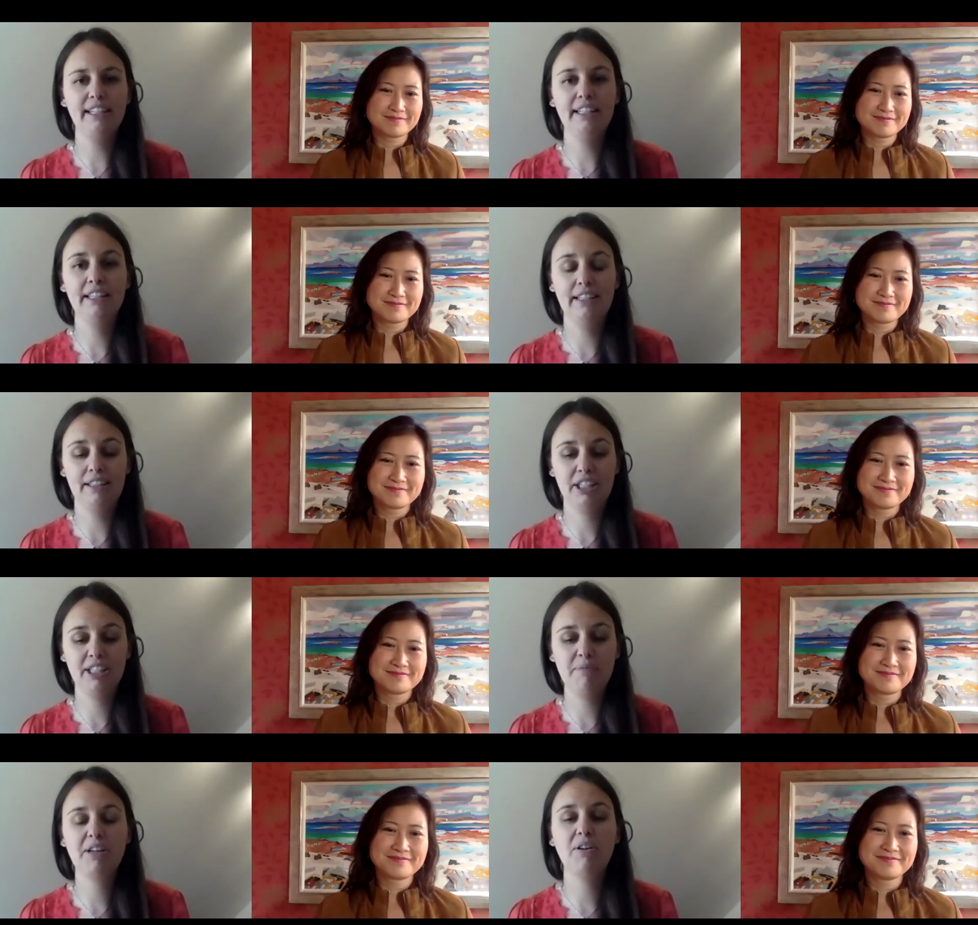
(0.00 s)
Speaker 1: in
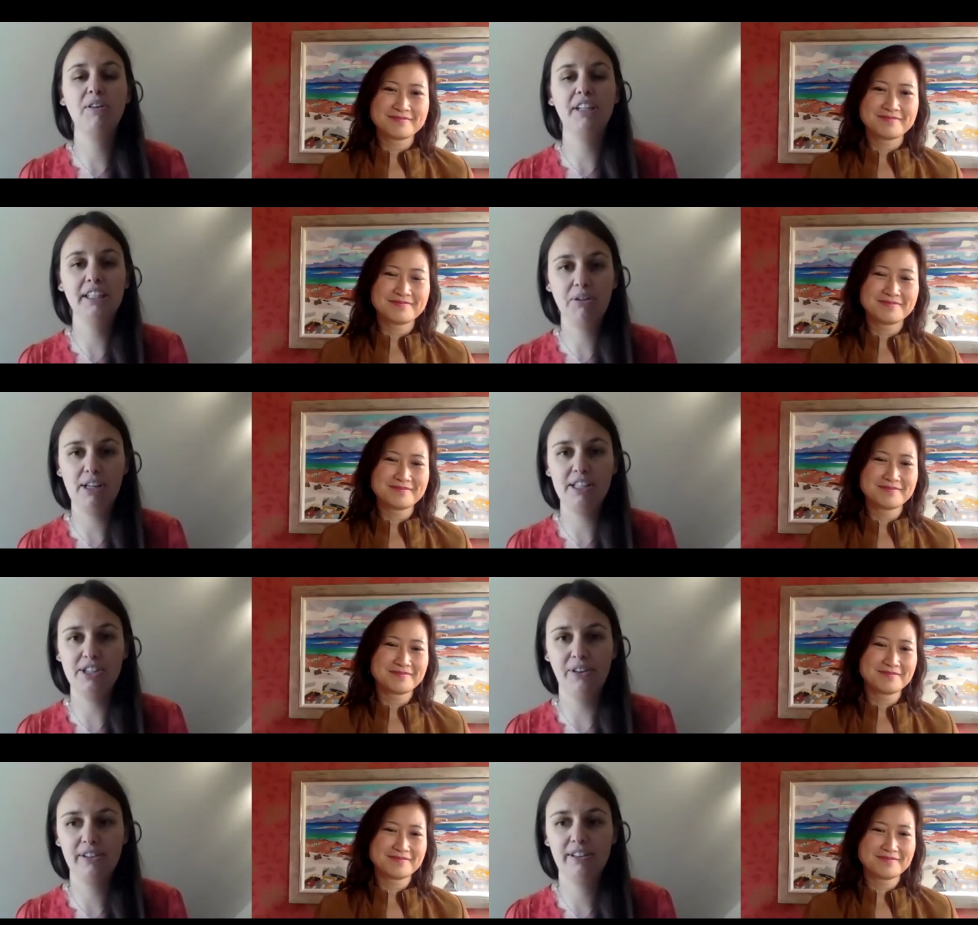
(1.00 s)
chemical
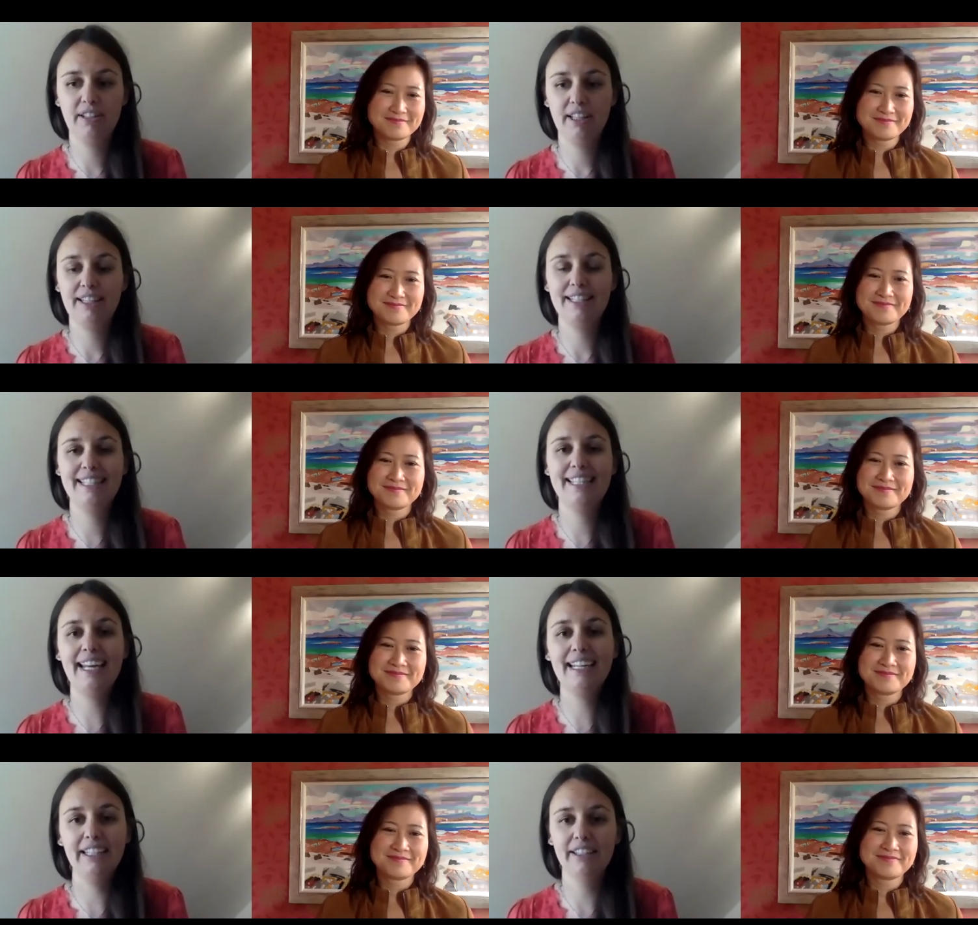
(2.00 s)
ingredient
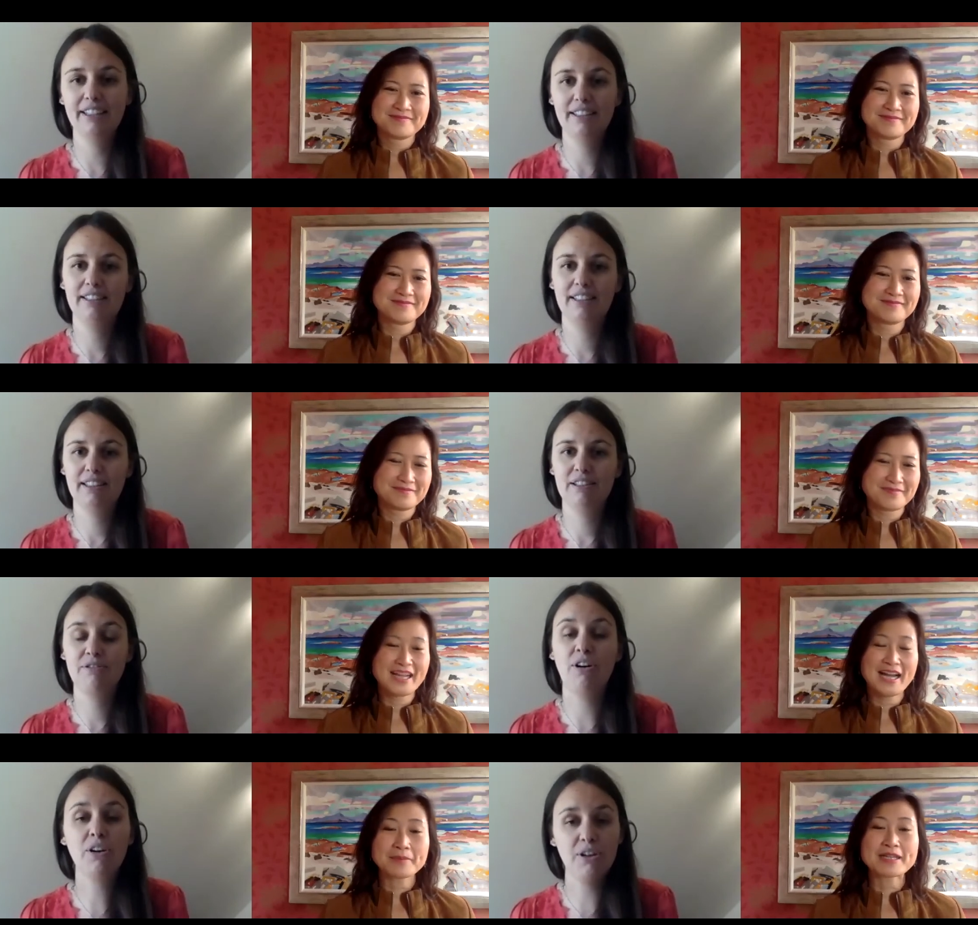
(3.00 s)
daily for yeah,
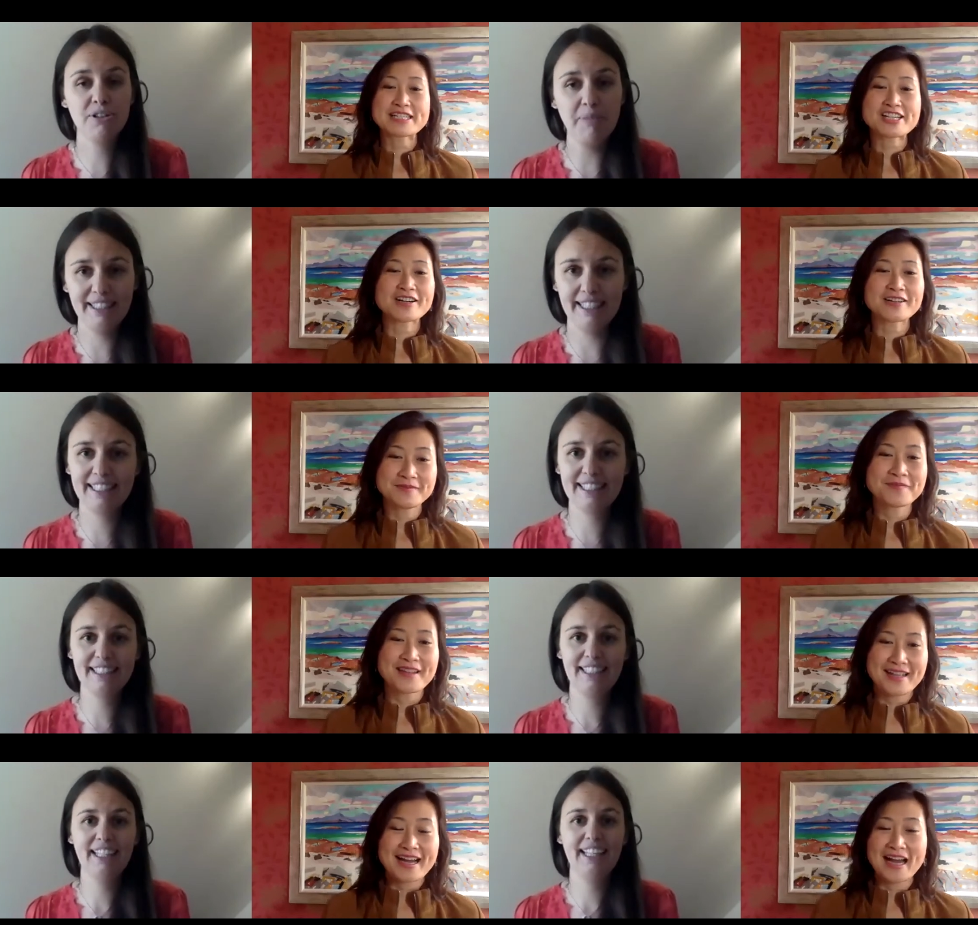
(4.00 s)
cosmetics.
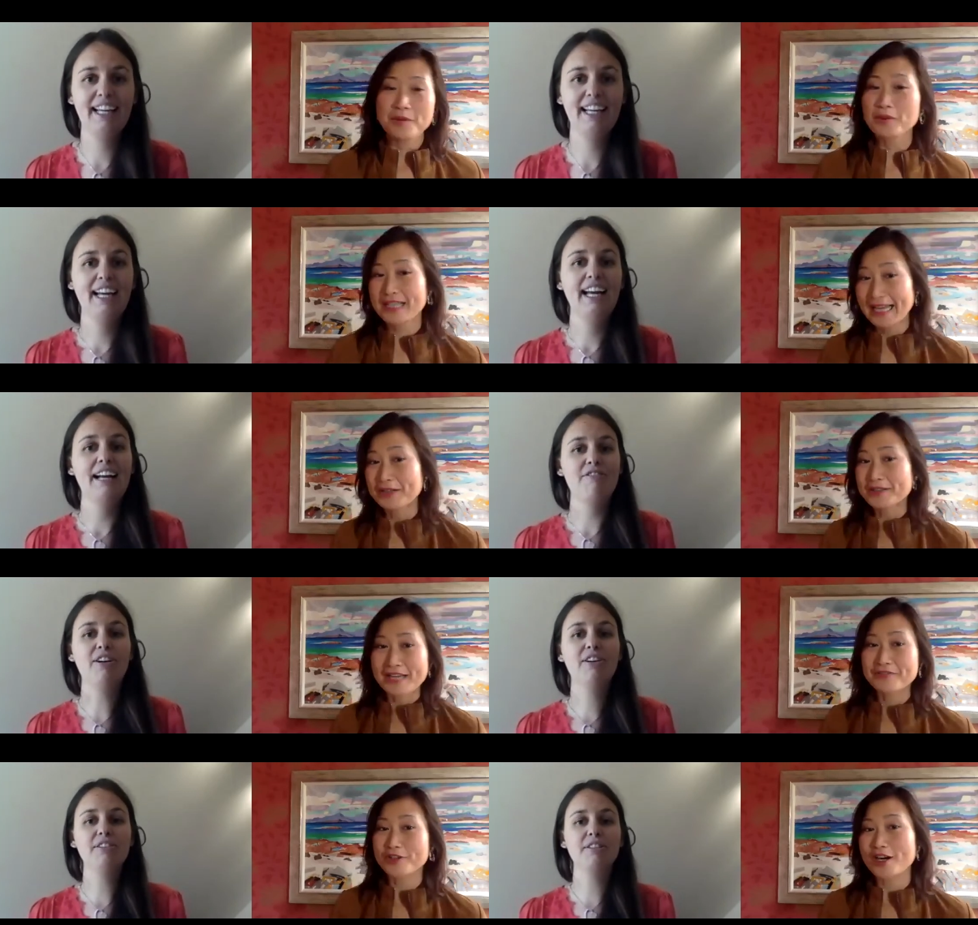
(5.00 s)
Speaker 2: I will count. For
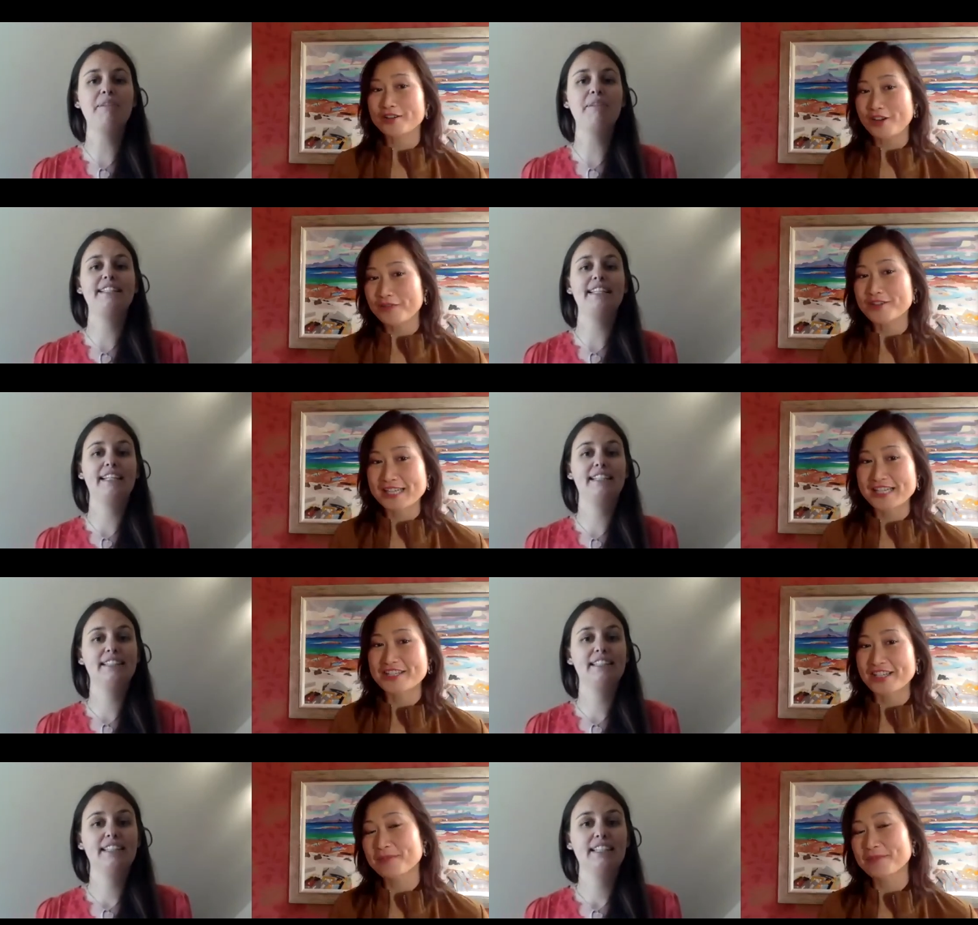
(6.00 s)
cosmetics.
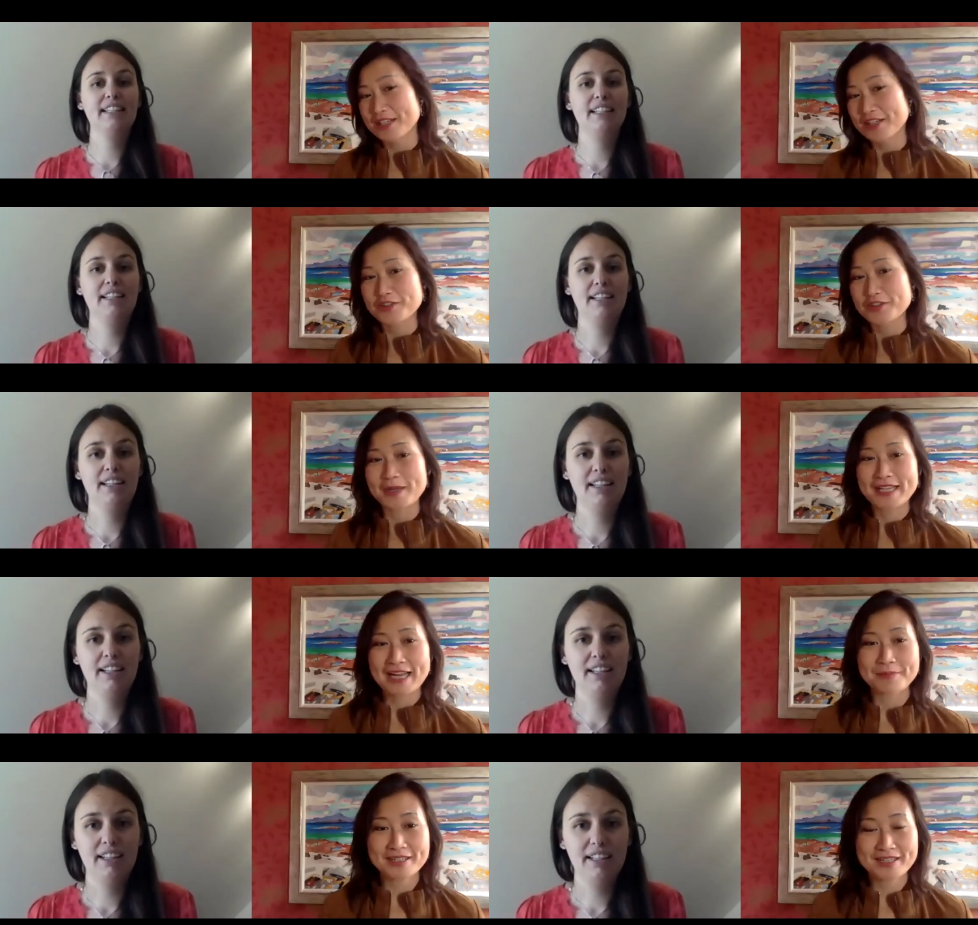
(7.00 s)
I'm going to go to my
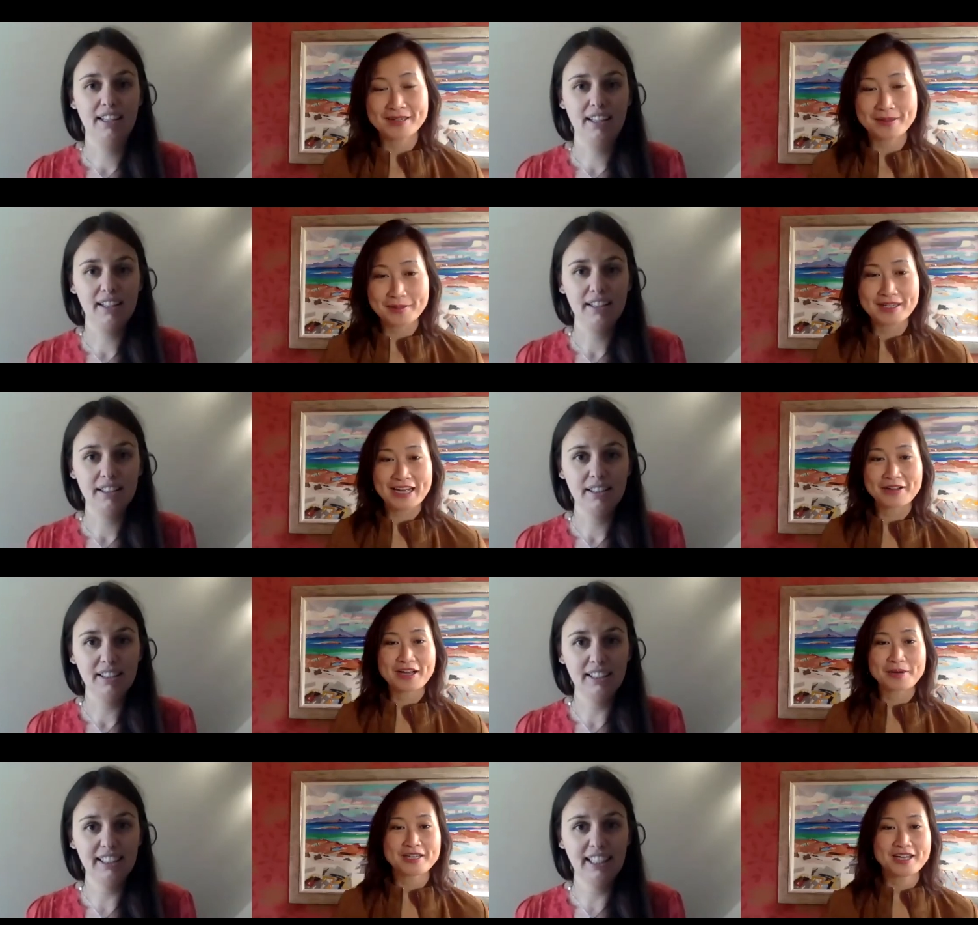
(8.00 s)
cabinet and I'm going to count how
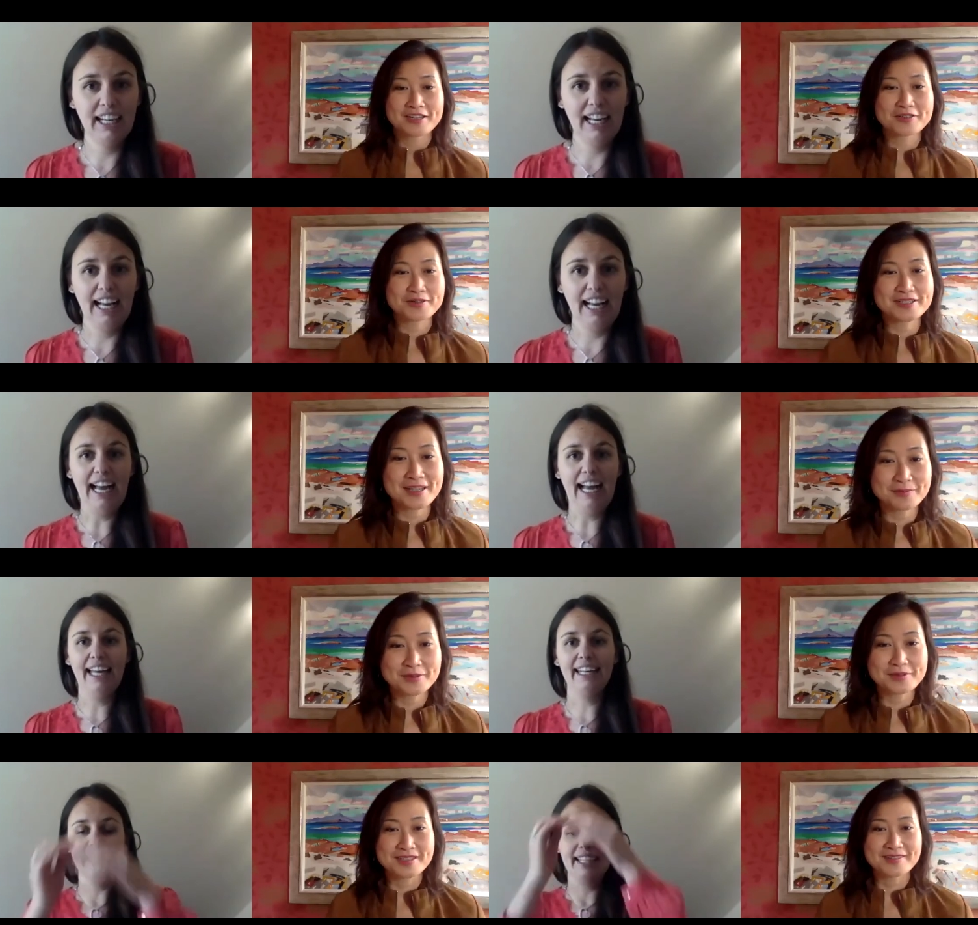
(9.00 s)
many hundreds I and,